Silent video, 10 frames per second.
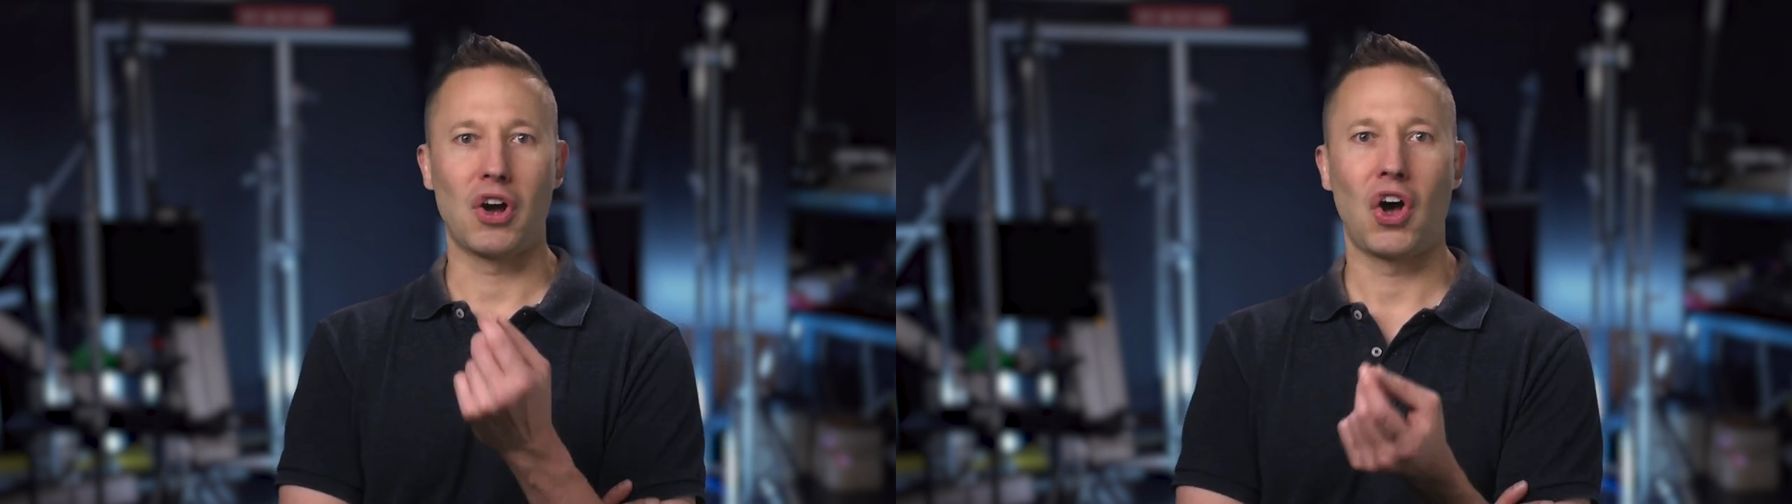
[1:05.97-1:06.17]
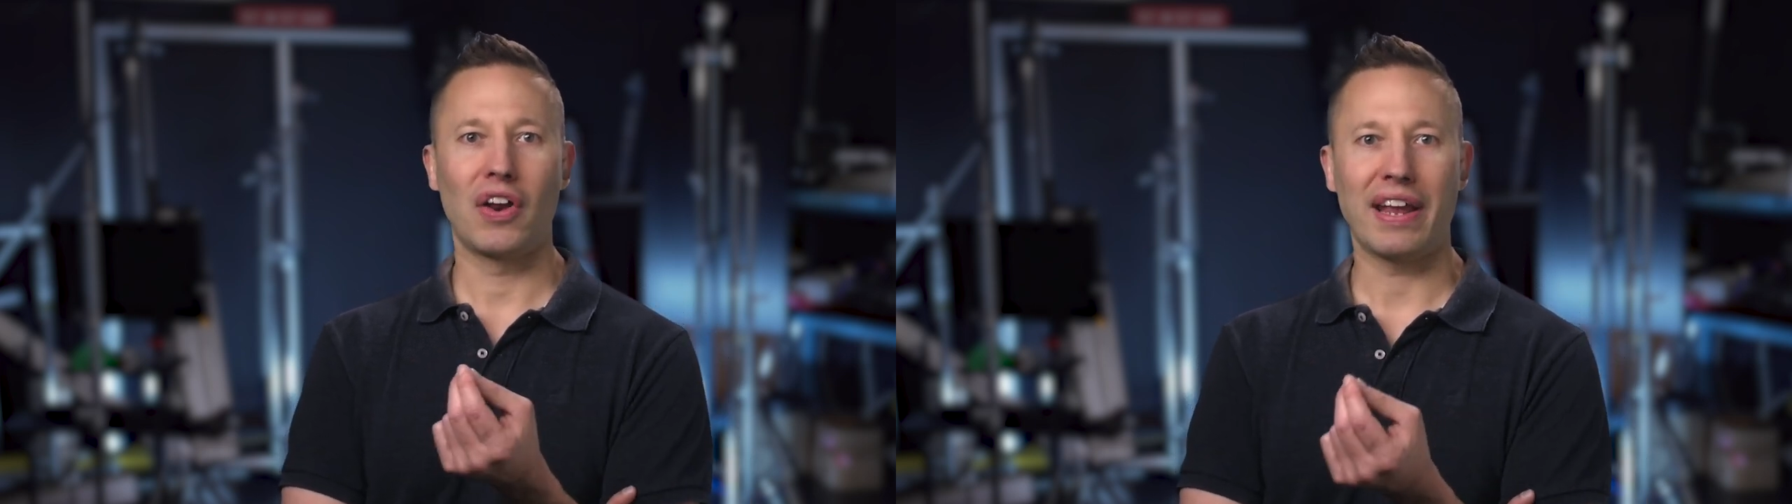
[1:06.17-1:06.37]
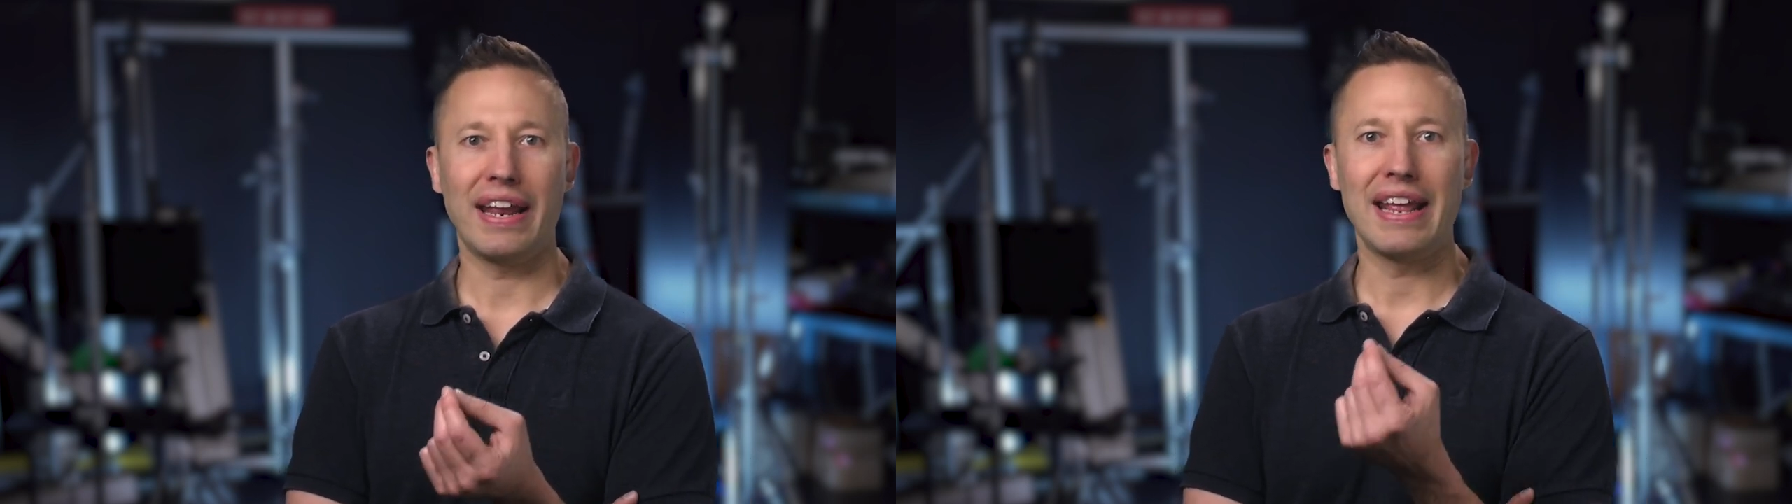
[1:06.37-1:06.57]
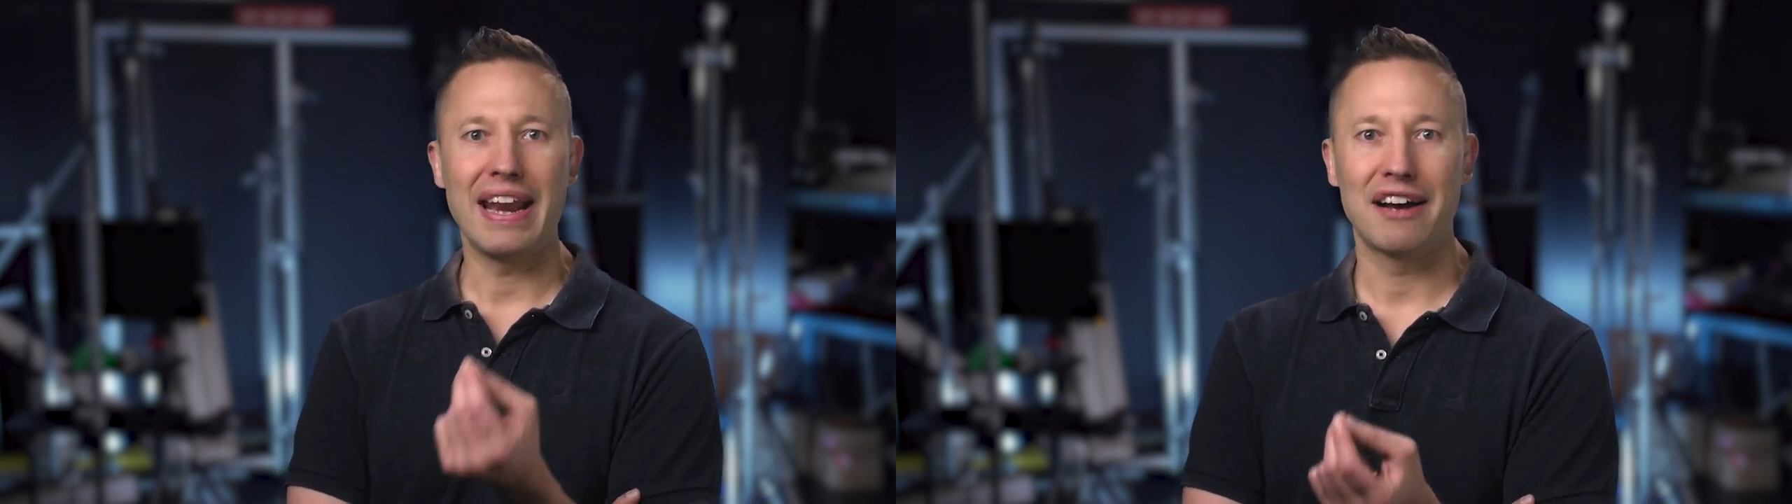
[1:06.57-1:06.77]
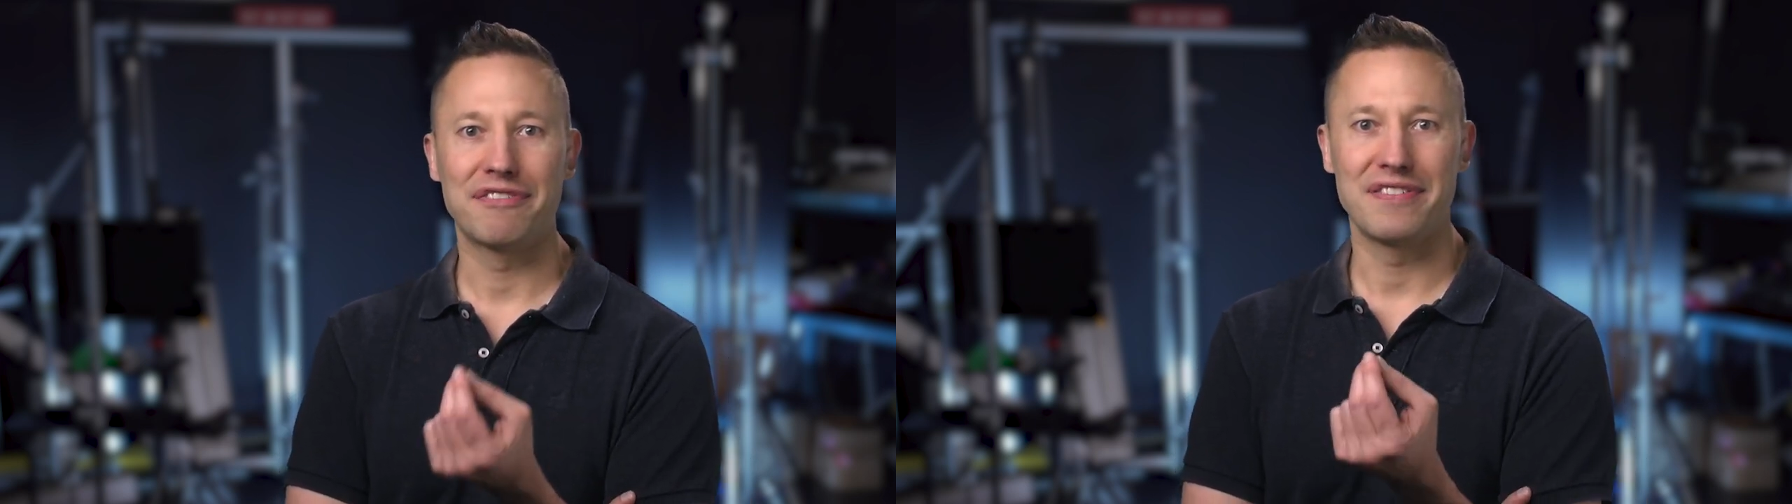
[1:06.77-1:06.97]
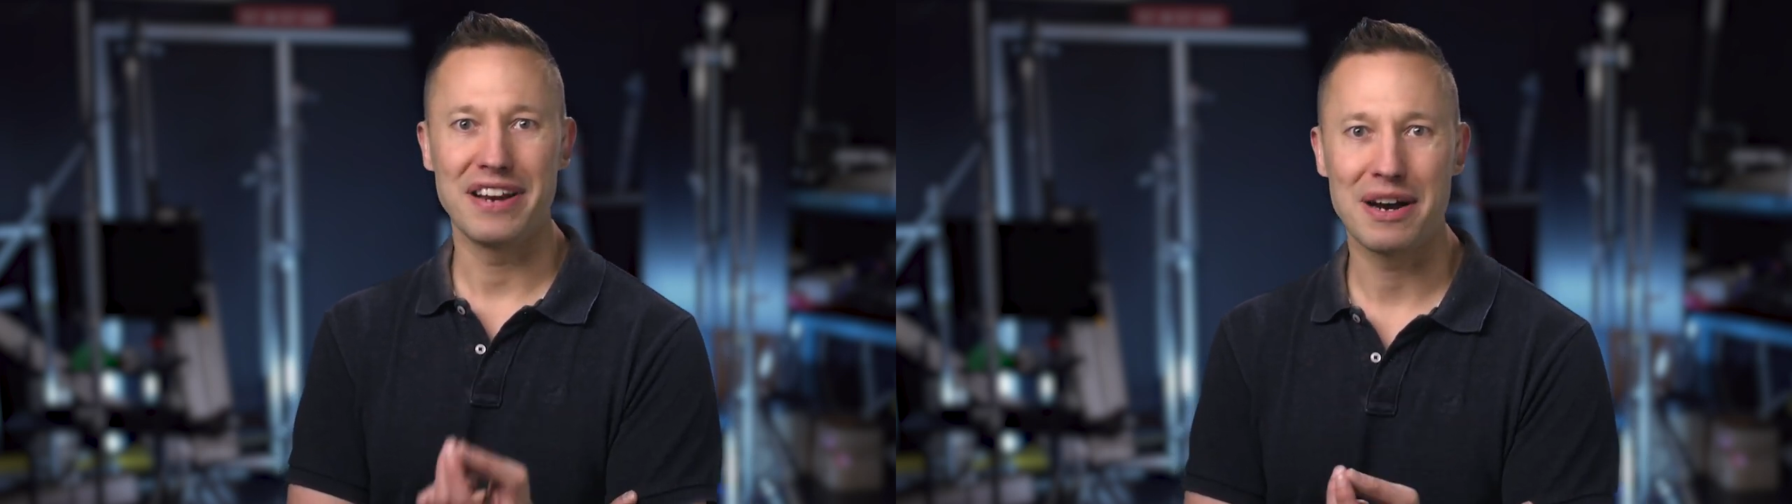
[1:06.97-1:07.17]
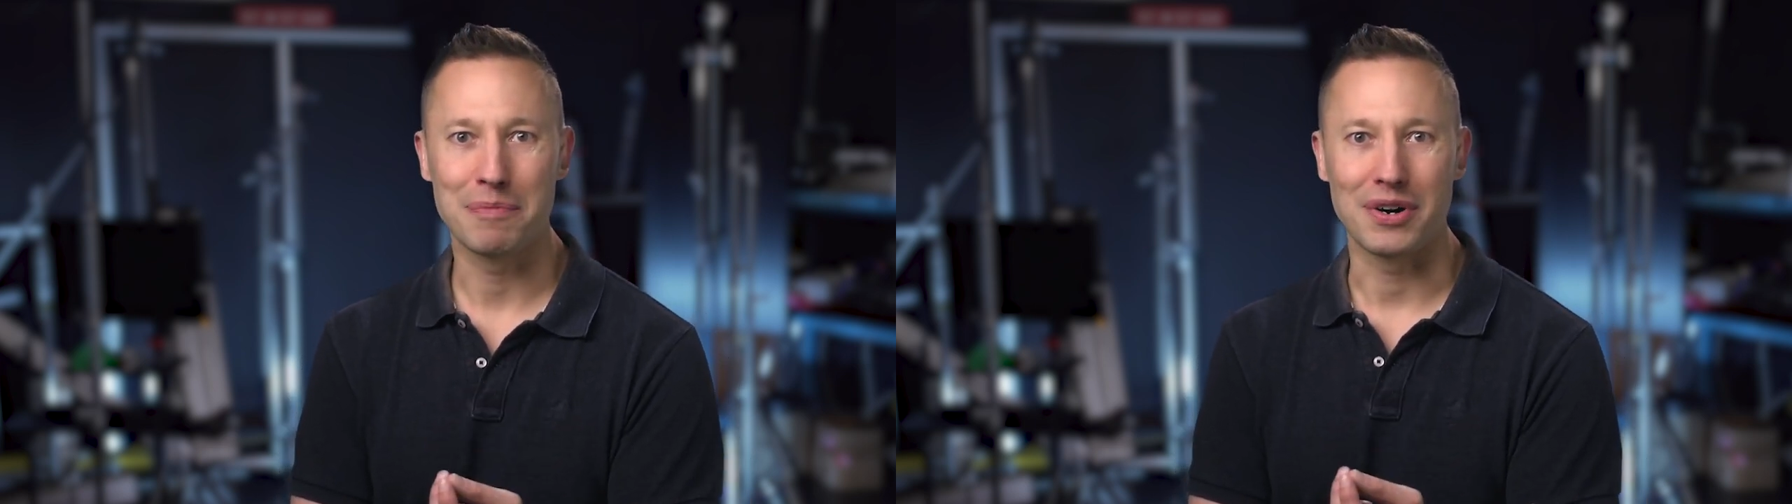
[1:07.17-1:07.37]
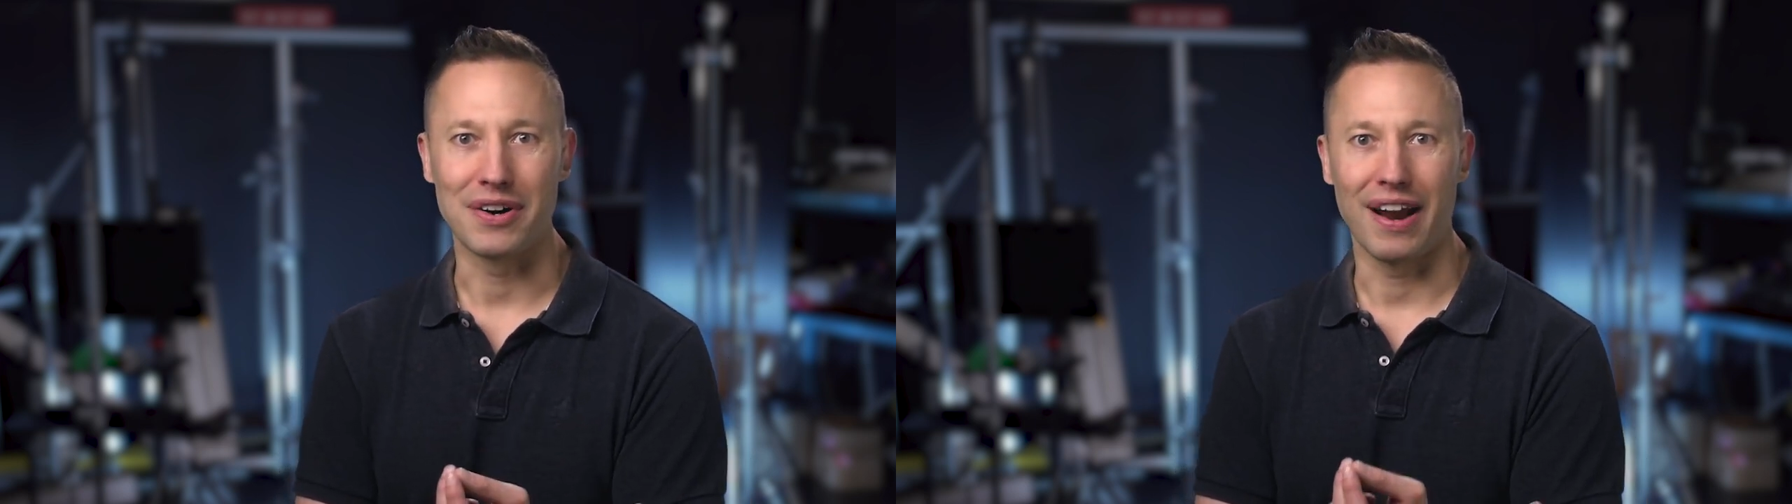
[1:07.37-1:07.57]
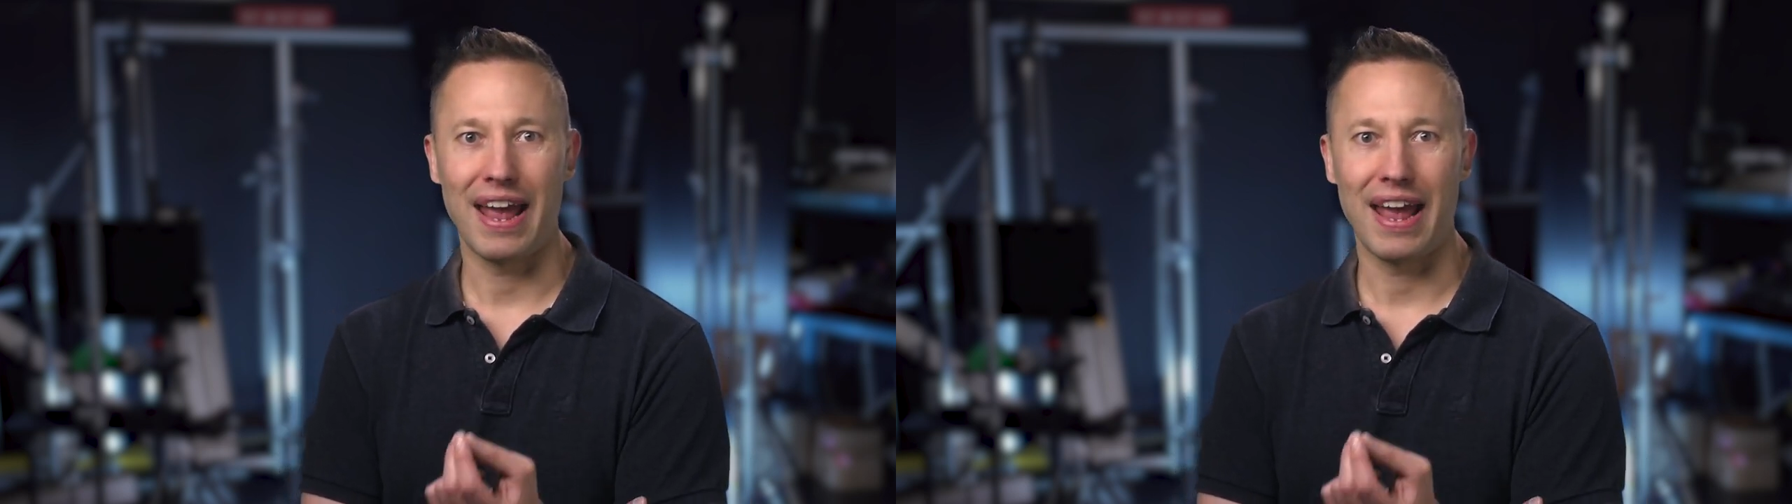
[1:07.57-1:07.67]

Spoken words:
calling it an f-number